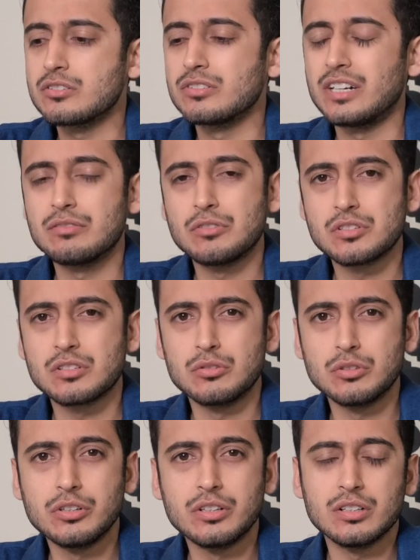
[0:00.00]
So that was a
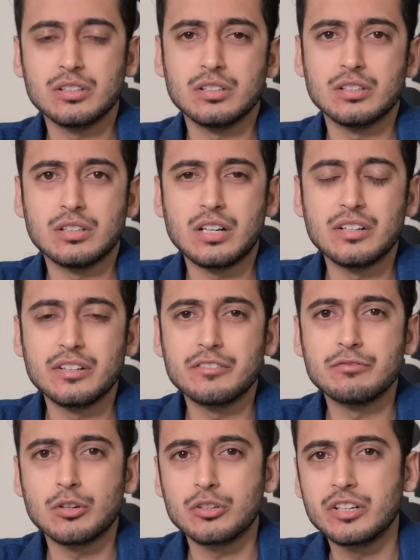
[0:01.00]
good
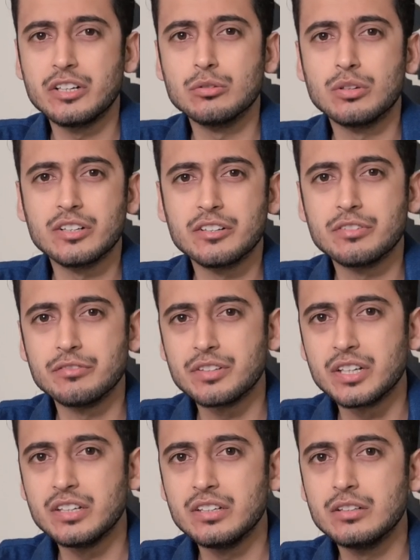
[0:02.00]
$140 to
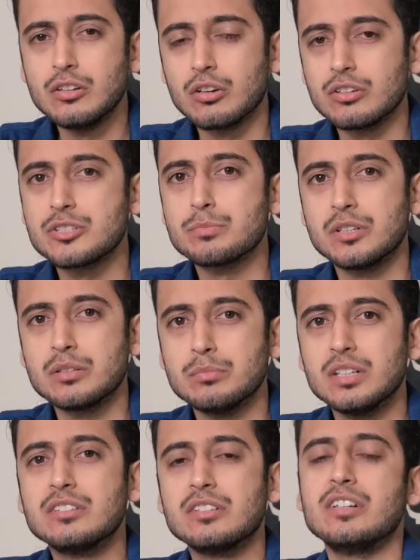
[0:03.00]
$150 per
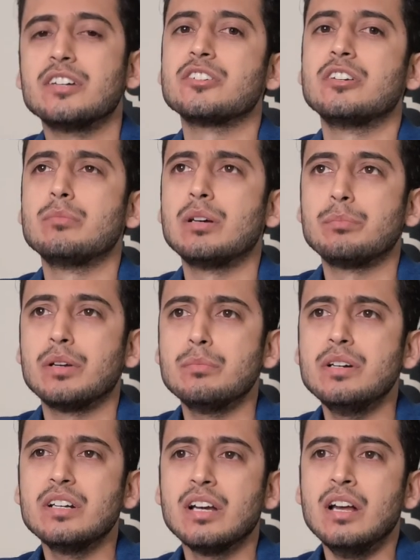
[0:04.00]
month reduction in my payment.